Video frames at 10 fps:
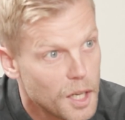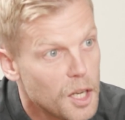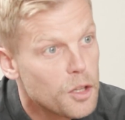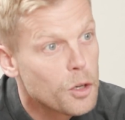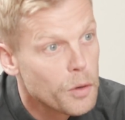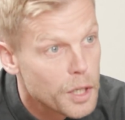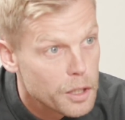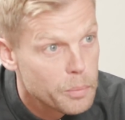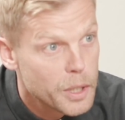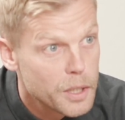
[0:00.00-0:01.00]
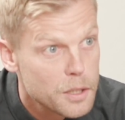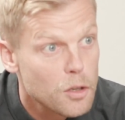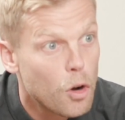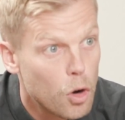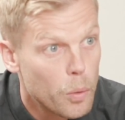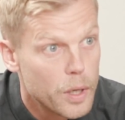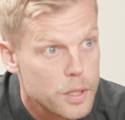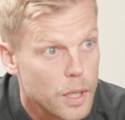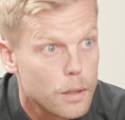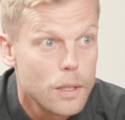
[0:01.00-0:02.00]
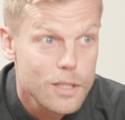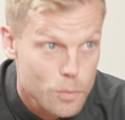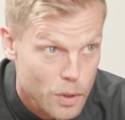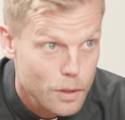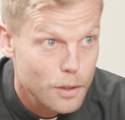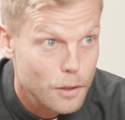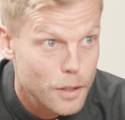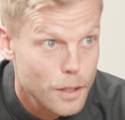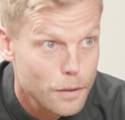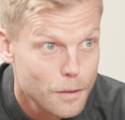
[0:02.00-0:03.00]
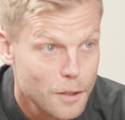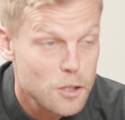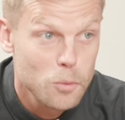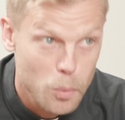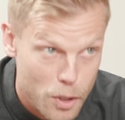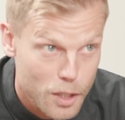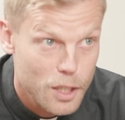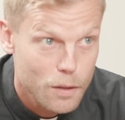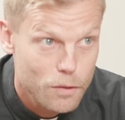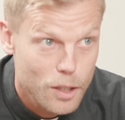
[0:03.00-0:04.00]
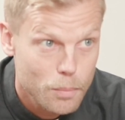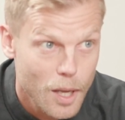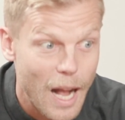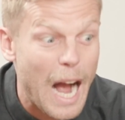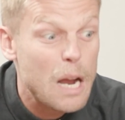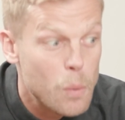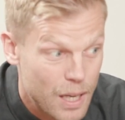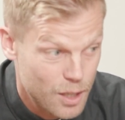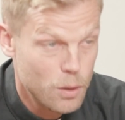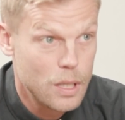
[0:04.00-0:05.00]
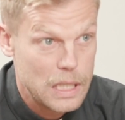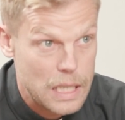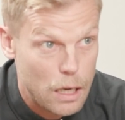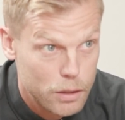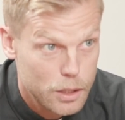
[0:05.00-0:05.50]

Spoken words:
The curriculum meetings, always like, this is what they're learning. This is what we're going to give them. I want to go to this college.